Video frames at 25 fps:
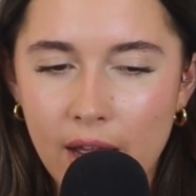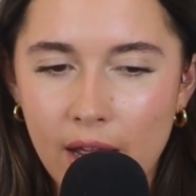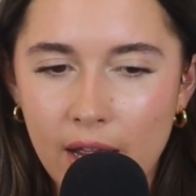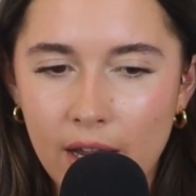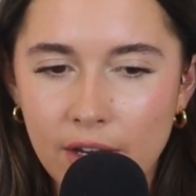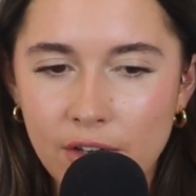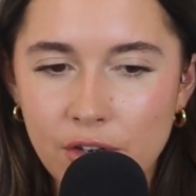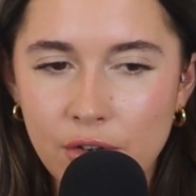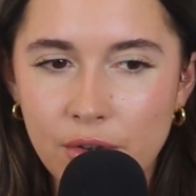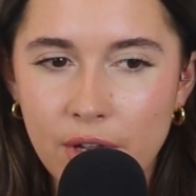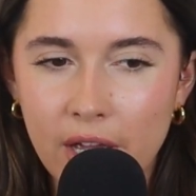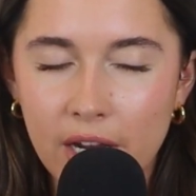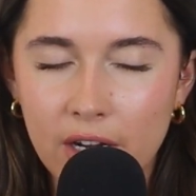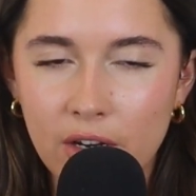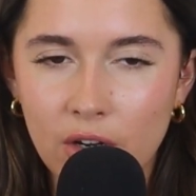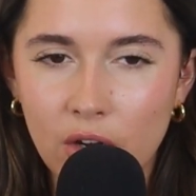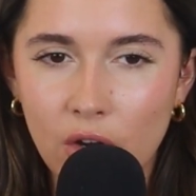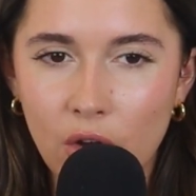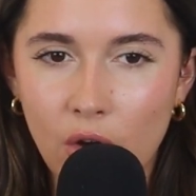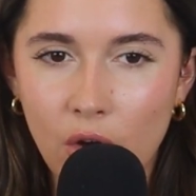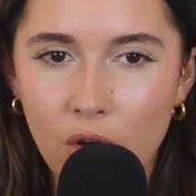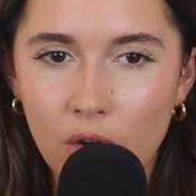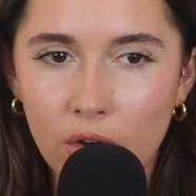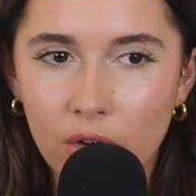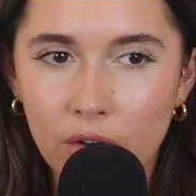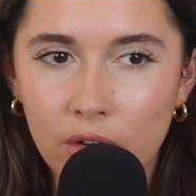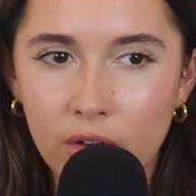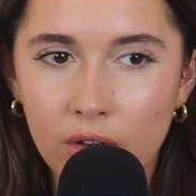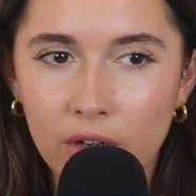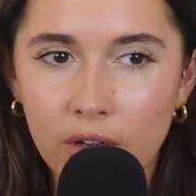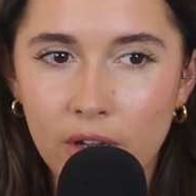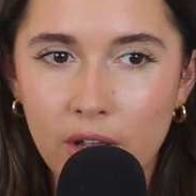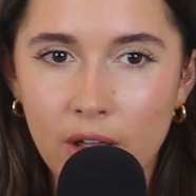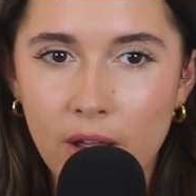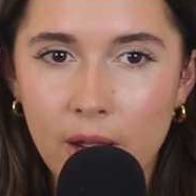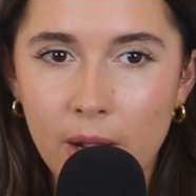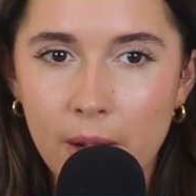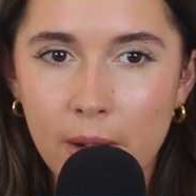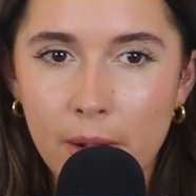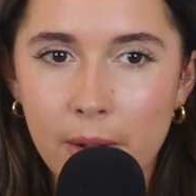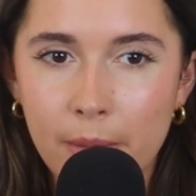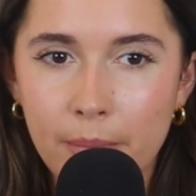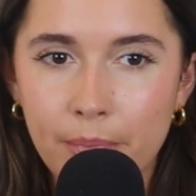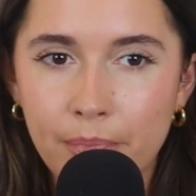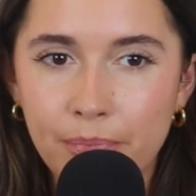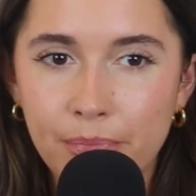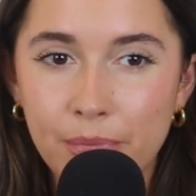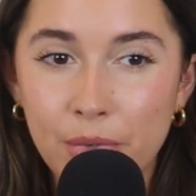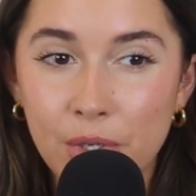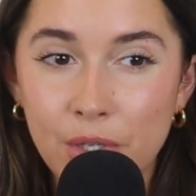and you get along,
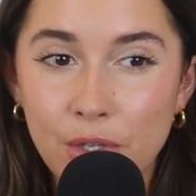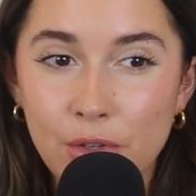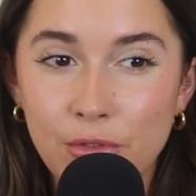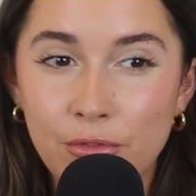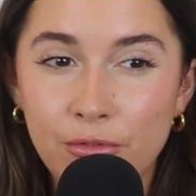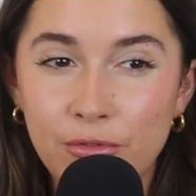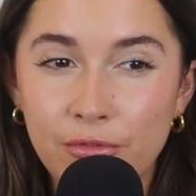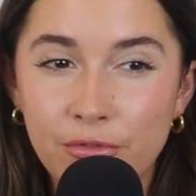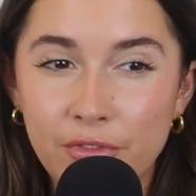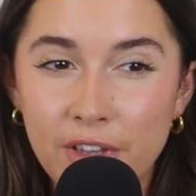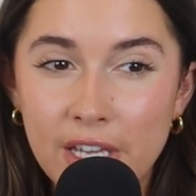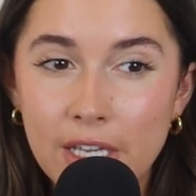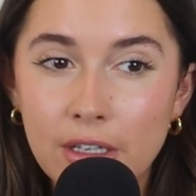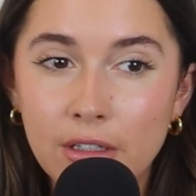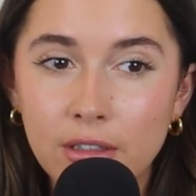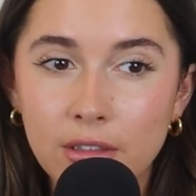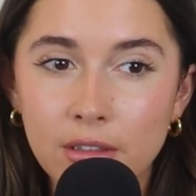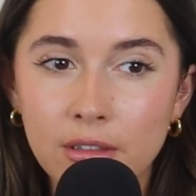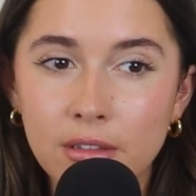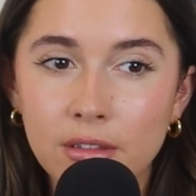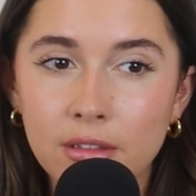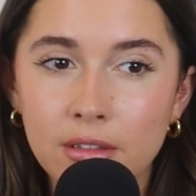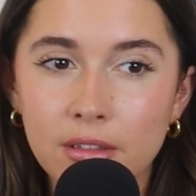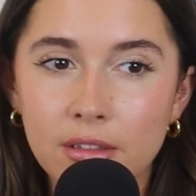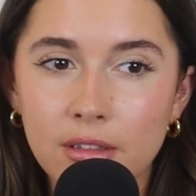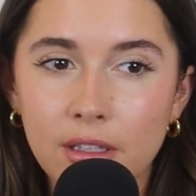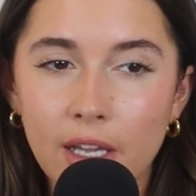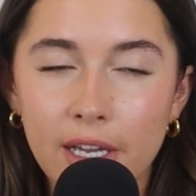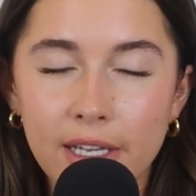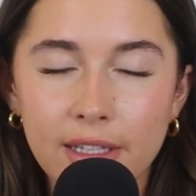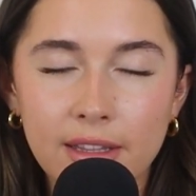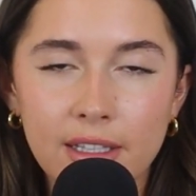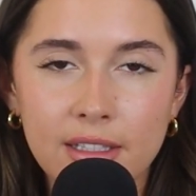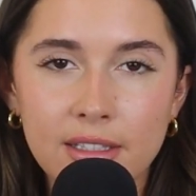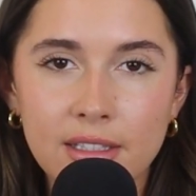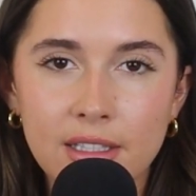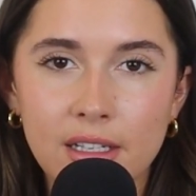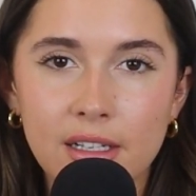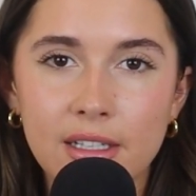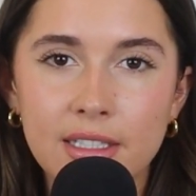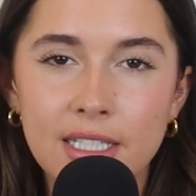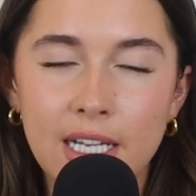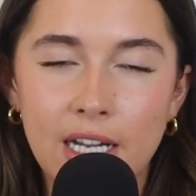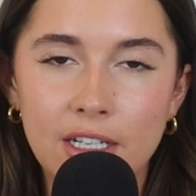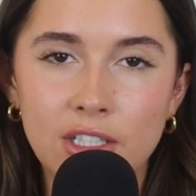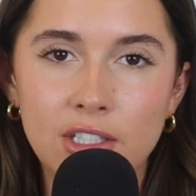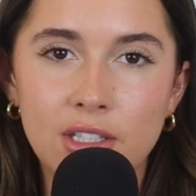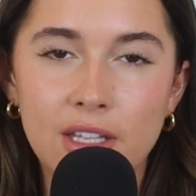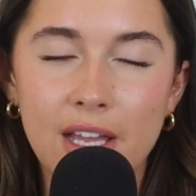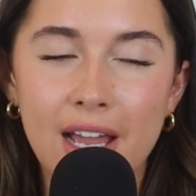but you feel like they're still
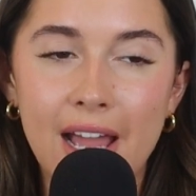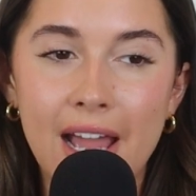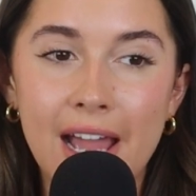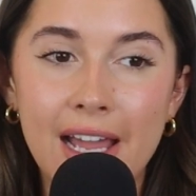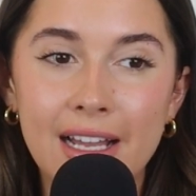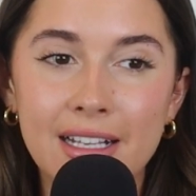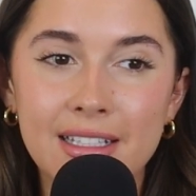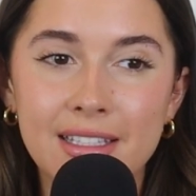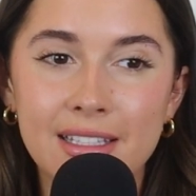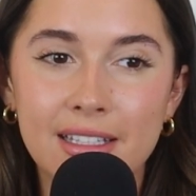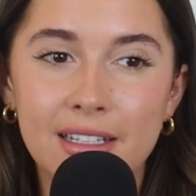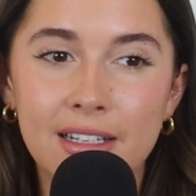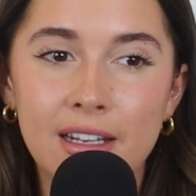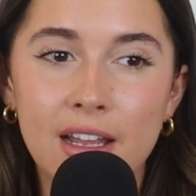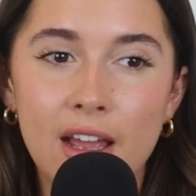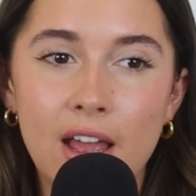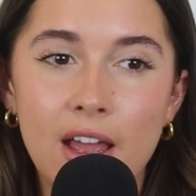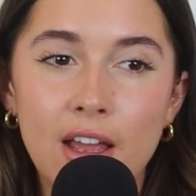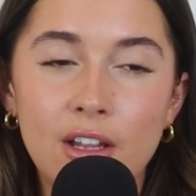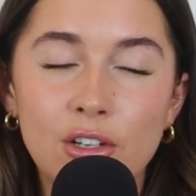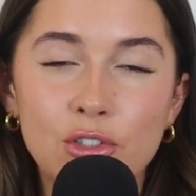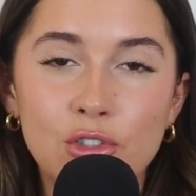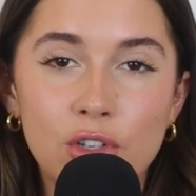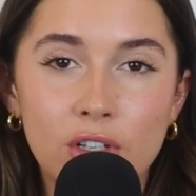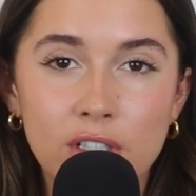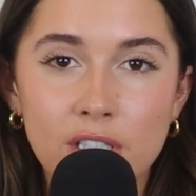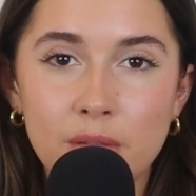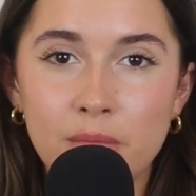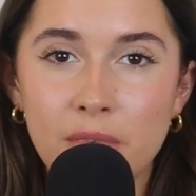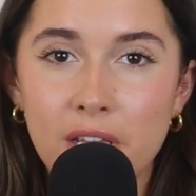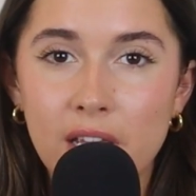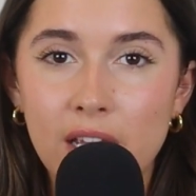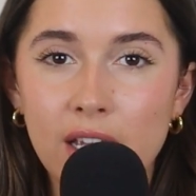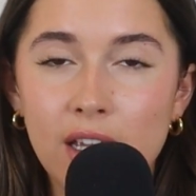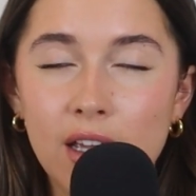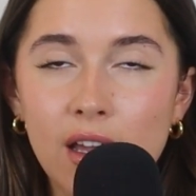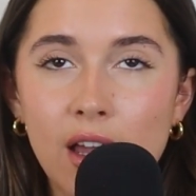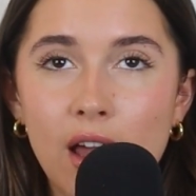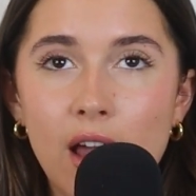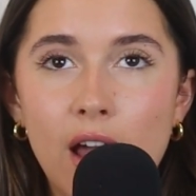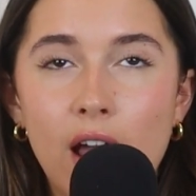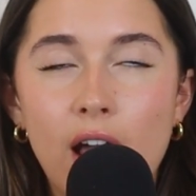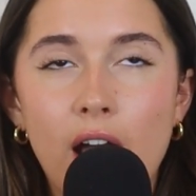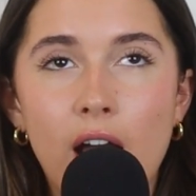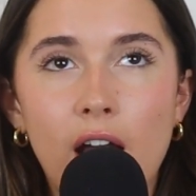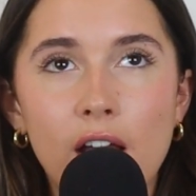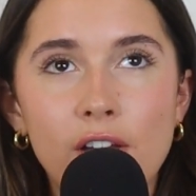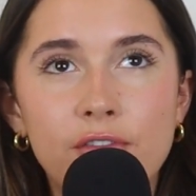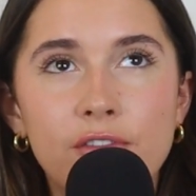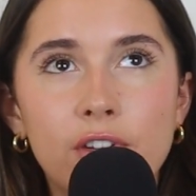attached to their ex. And trust me,
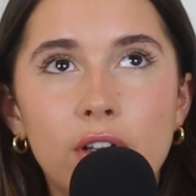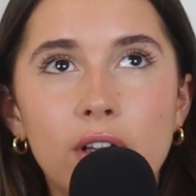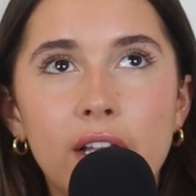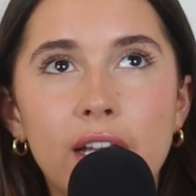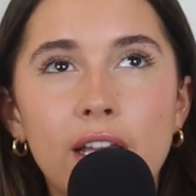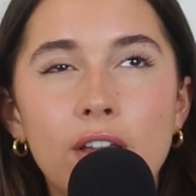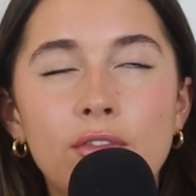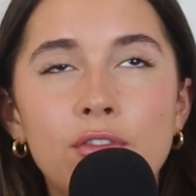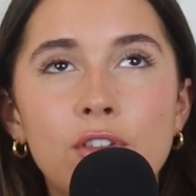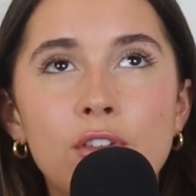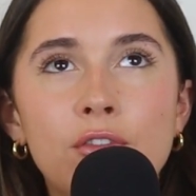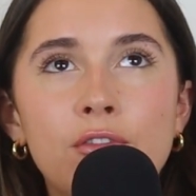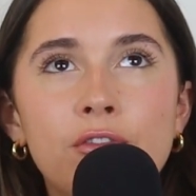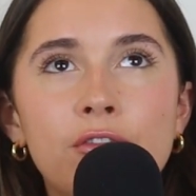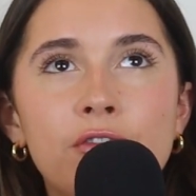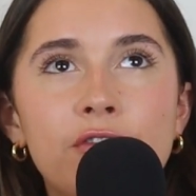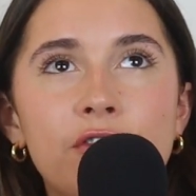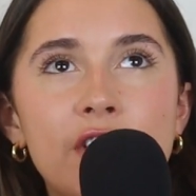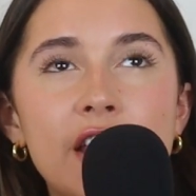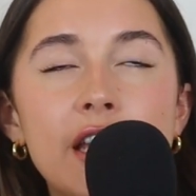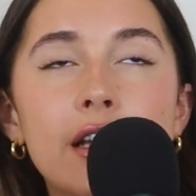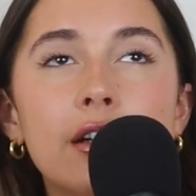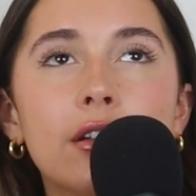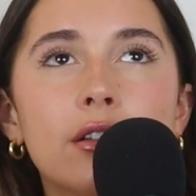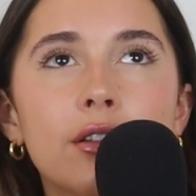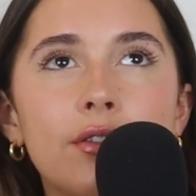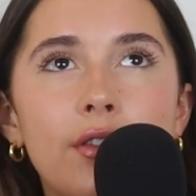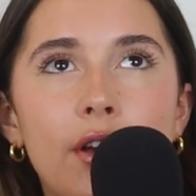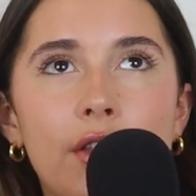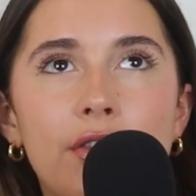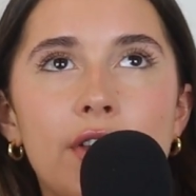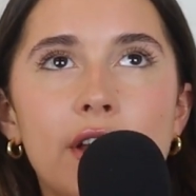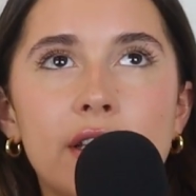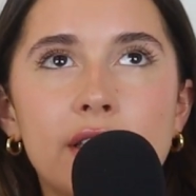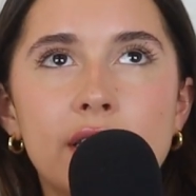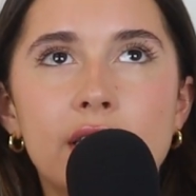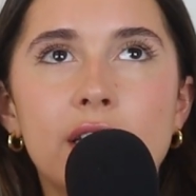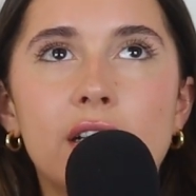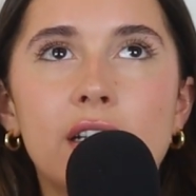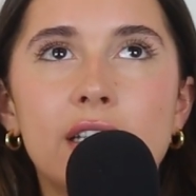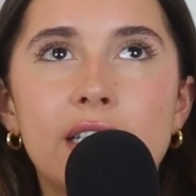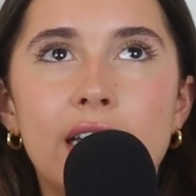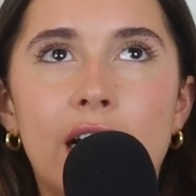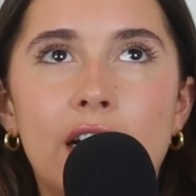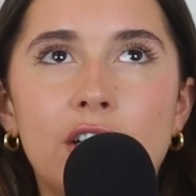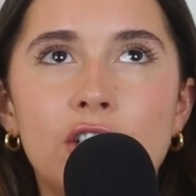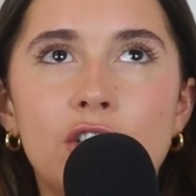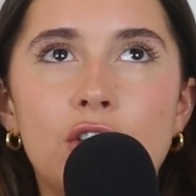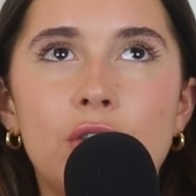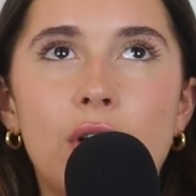I feel like if you feel that they're still
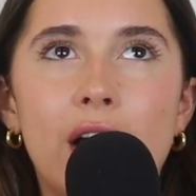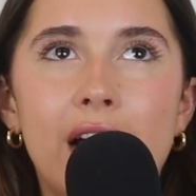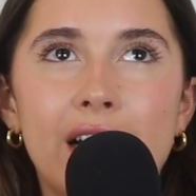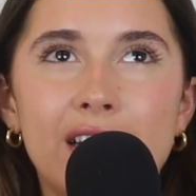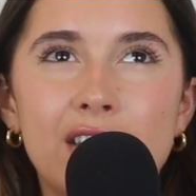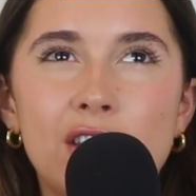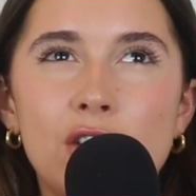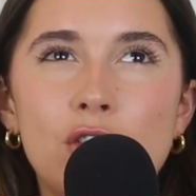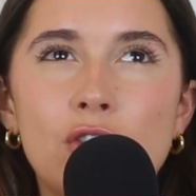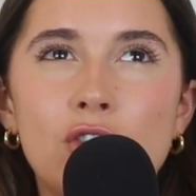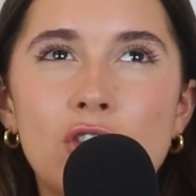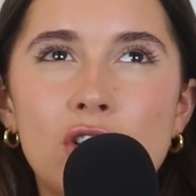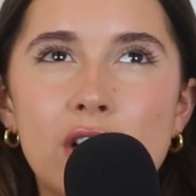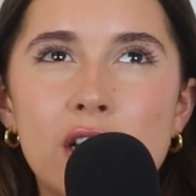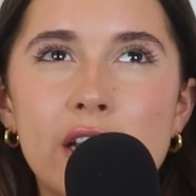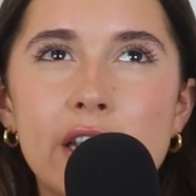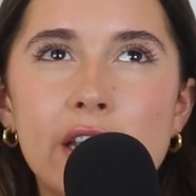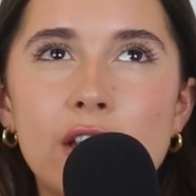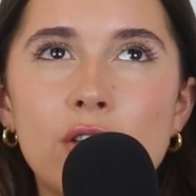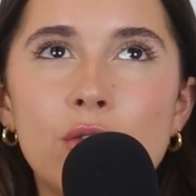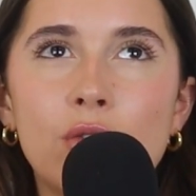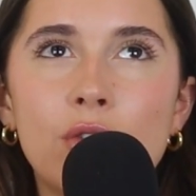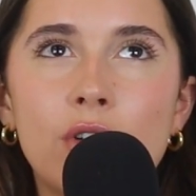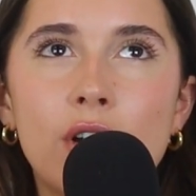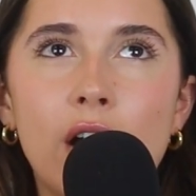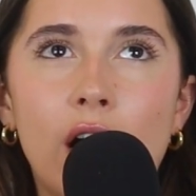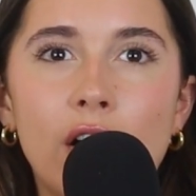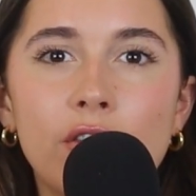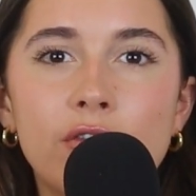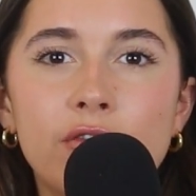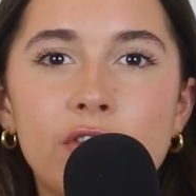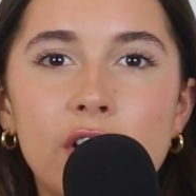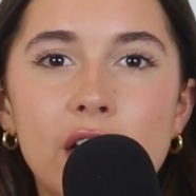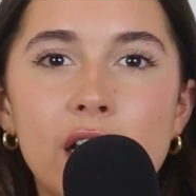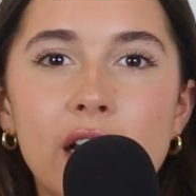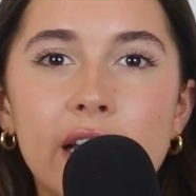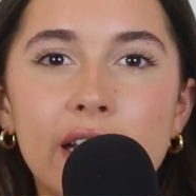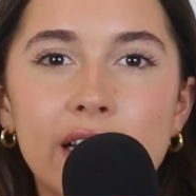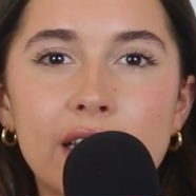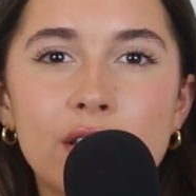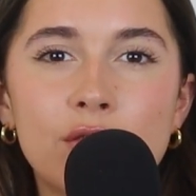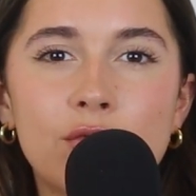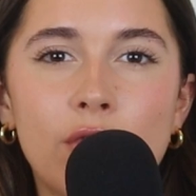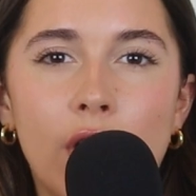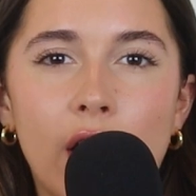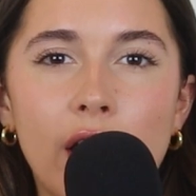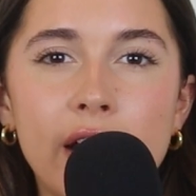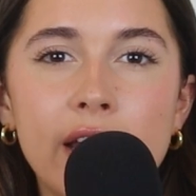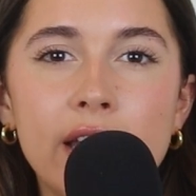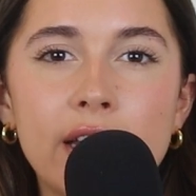attached to your ex, usually your gut feeling is
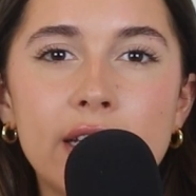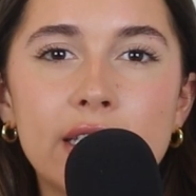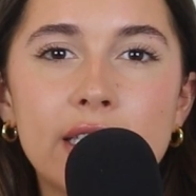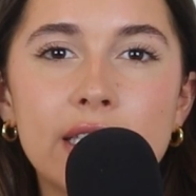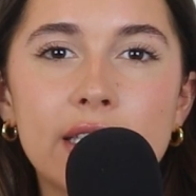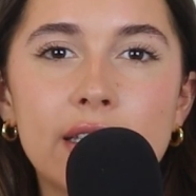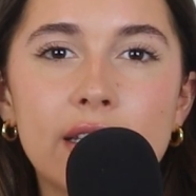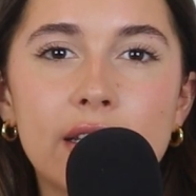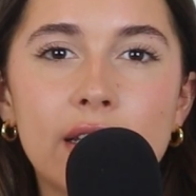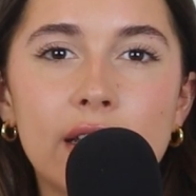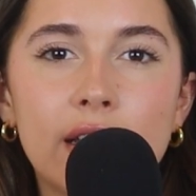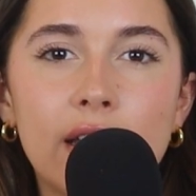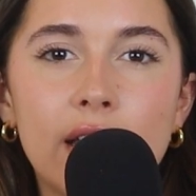right.